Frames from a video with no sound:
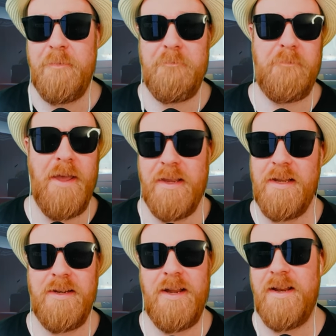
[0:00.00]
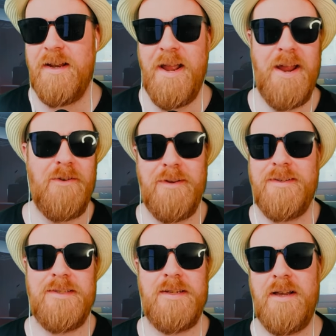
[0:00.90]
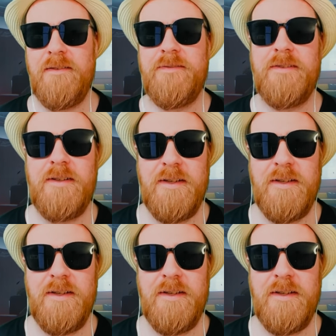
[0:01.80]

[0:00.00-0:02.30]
Meghan and Harry stuff,